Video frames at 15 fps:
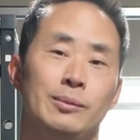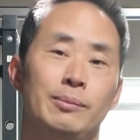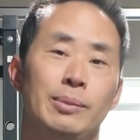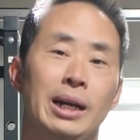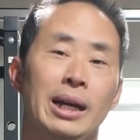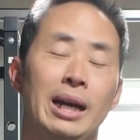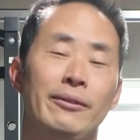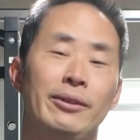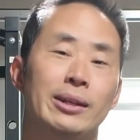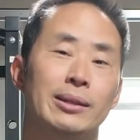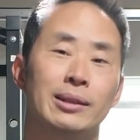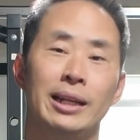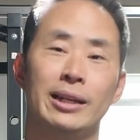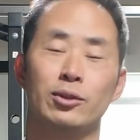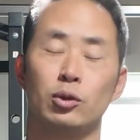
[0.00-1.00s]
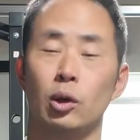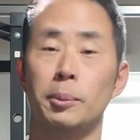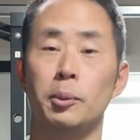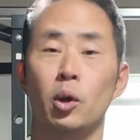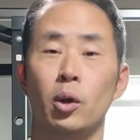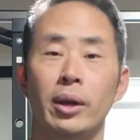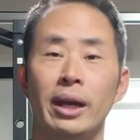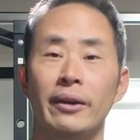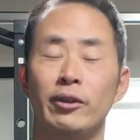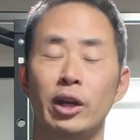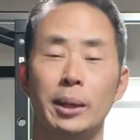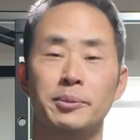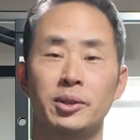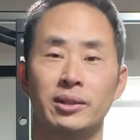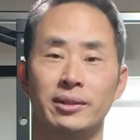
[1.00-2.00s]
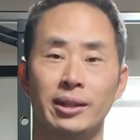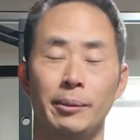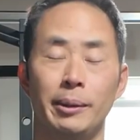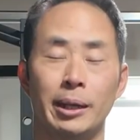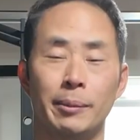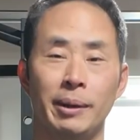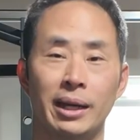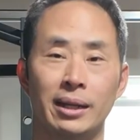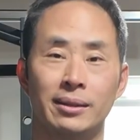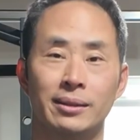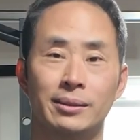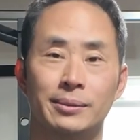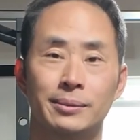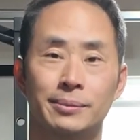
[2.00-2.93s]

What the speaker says: by having less or more heavy objects in the backpack.